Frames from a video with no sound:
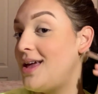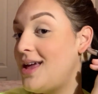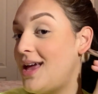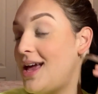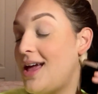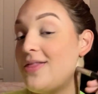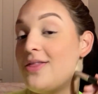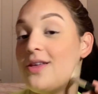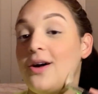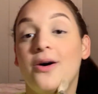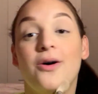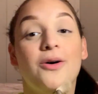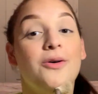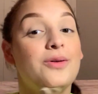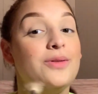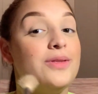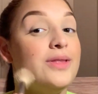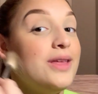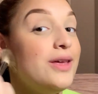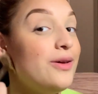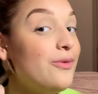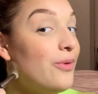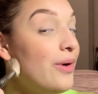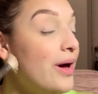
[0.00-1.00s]
and the
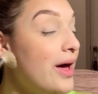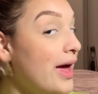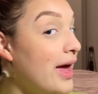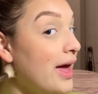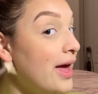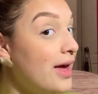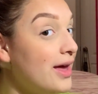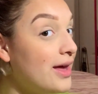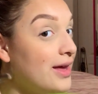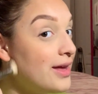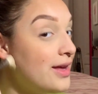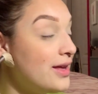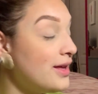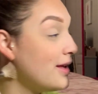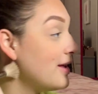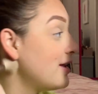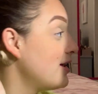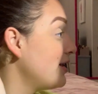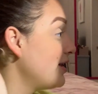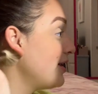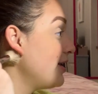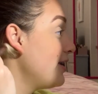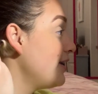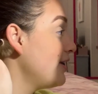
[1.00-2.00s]
only way
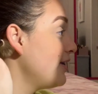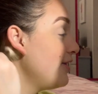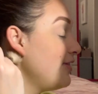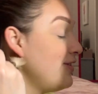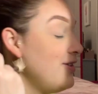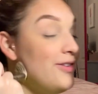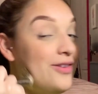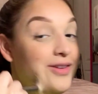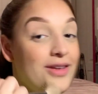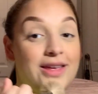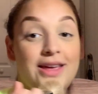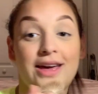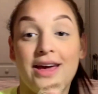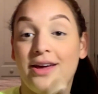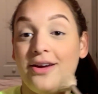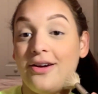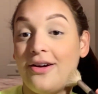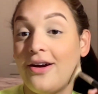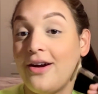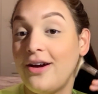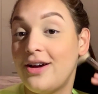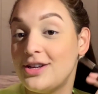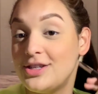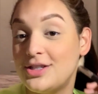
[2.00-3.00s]
you can get
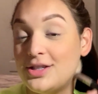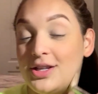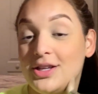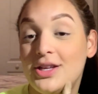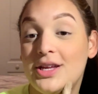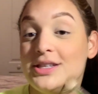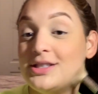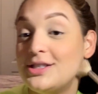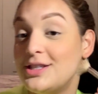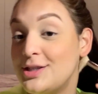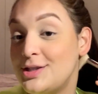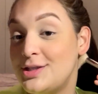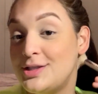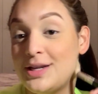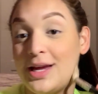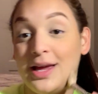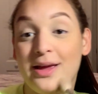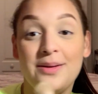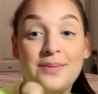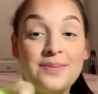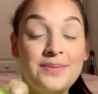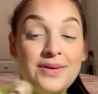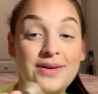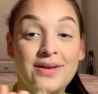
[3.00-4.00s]
into
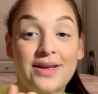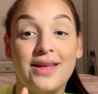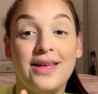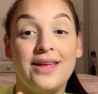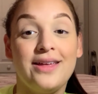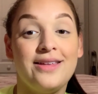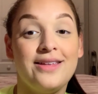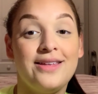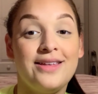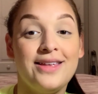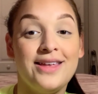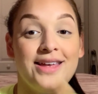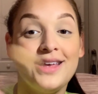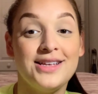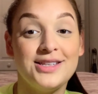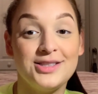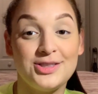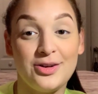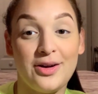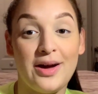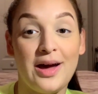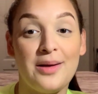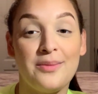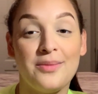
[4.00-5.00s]
shape is
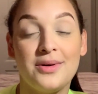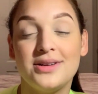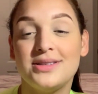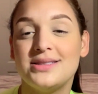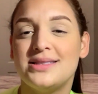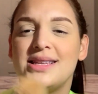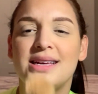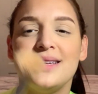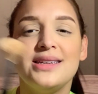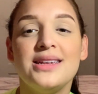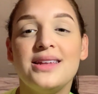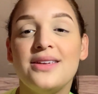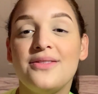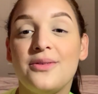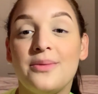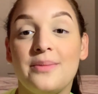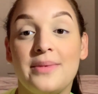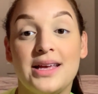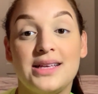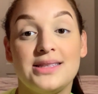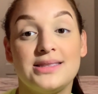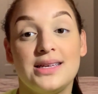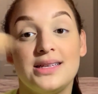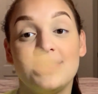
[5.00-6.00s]
your eyebrows. That didn't even
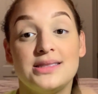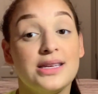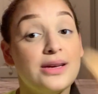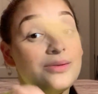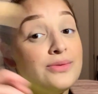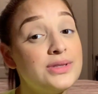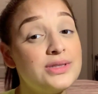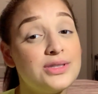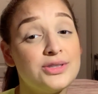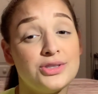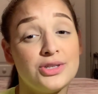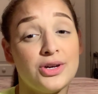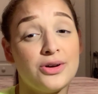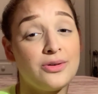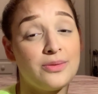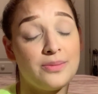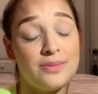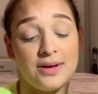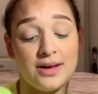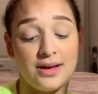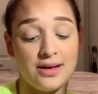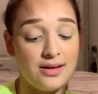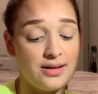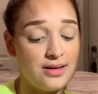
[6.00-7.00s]
make sense. It was a joke,
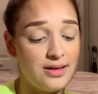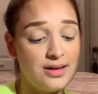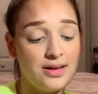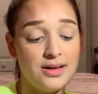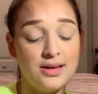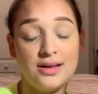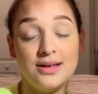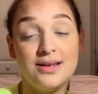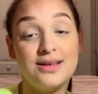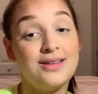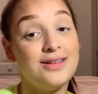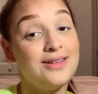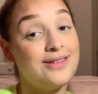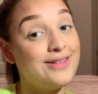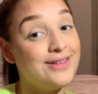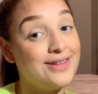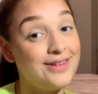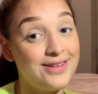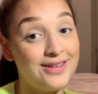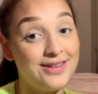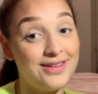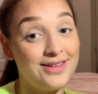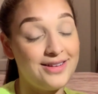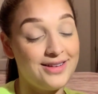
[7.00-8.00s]
but
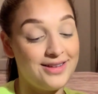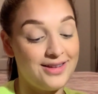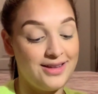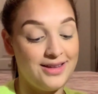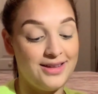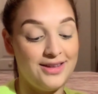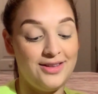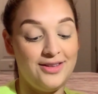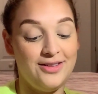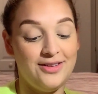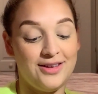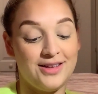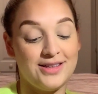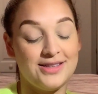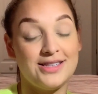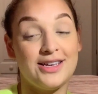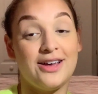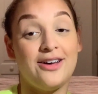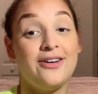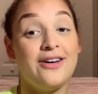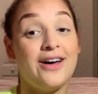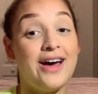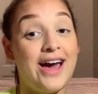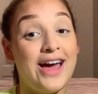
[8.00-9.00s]
you can
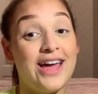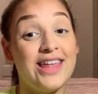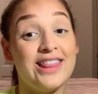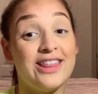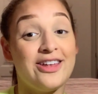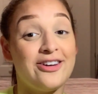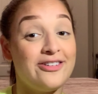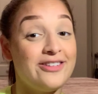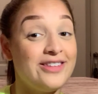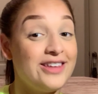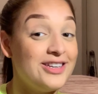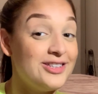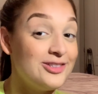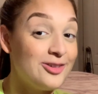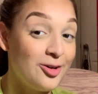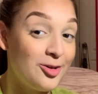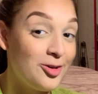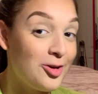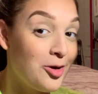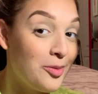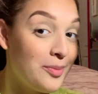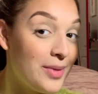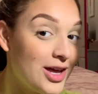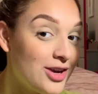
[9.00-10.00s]
tell I literally don't
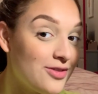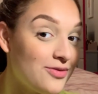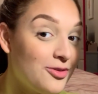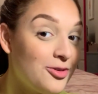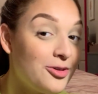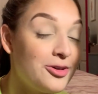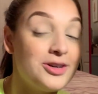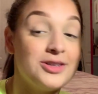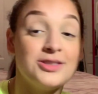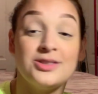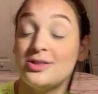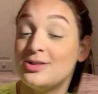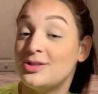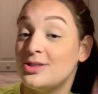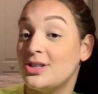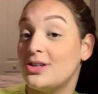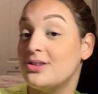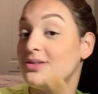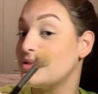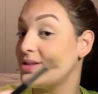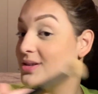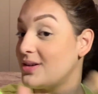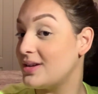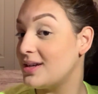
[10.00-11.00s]
know metaphors or
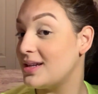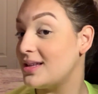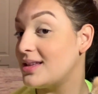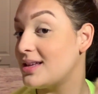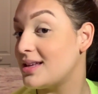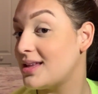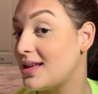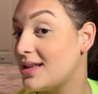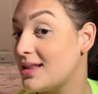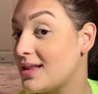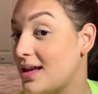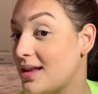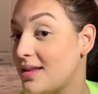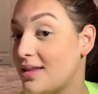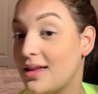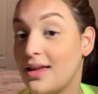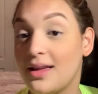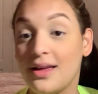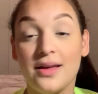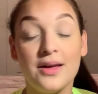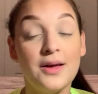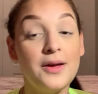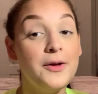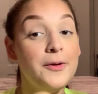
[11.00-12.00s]
jokes or anything like that.
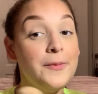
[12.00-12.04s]
Like,